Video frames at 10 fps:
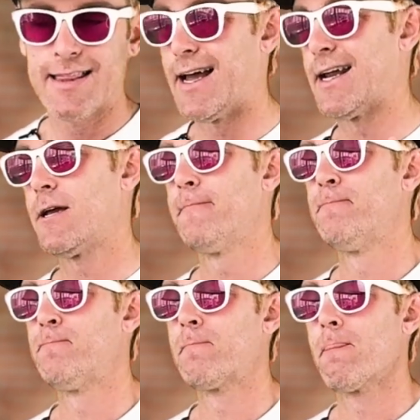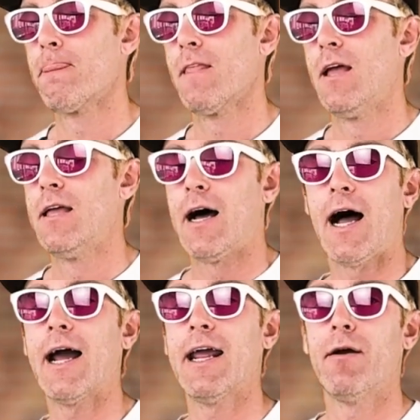Like
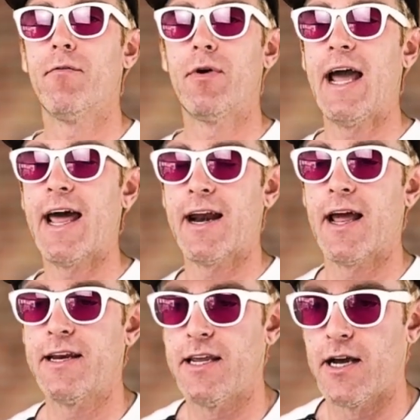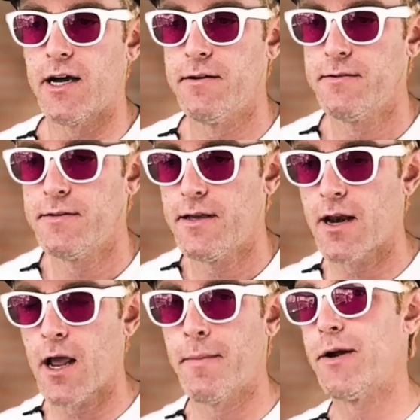I had an idea,
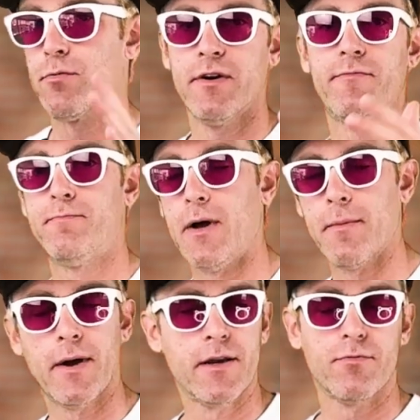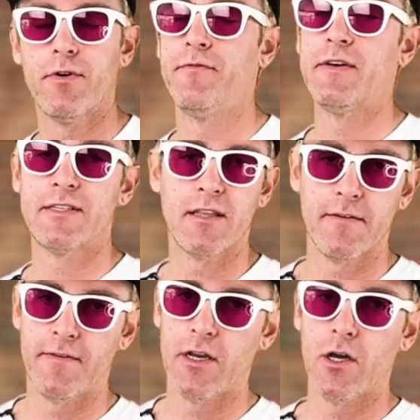and I might revisit the
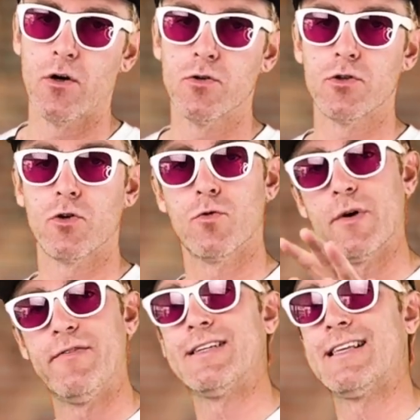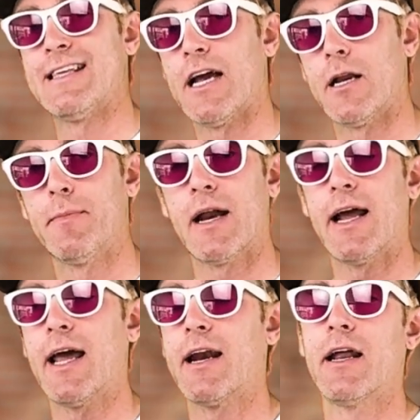videos or revisit the idea, but I
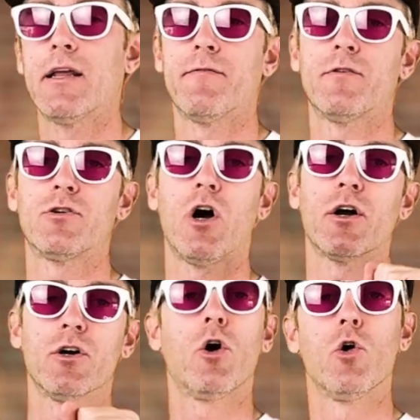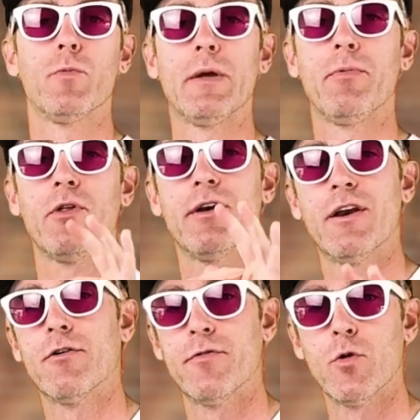had an idea for talking to old people and
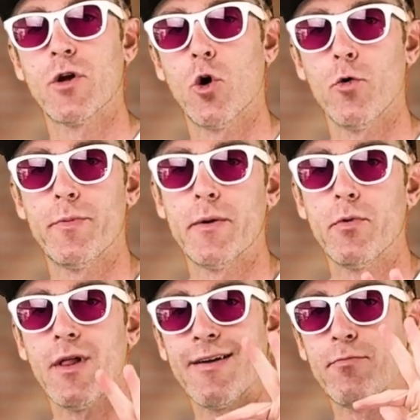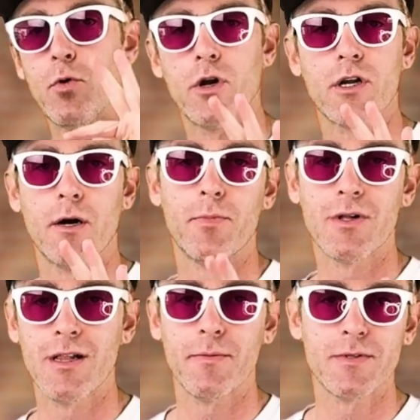interviewing old people. I put a couple
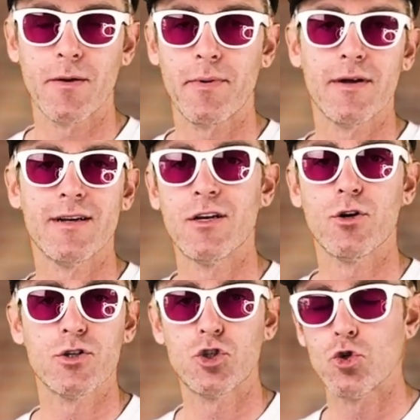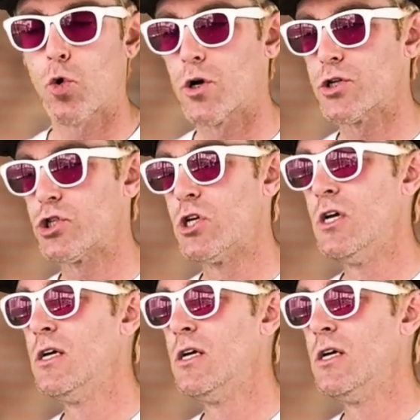clips up on here as shorts.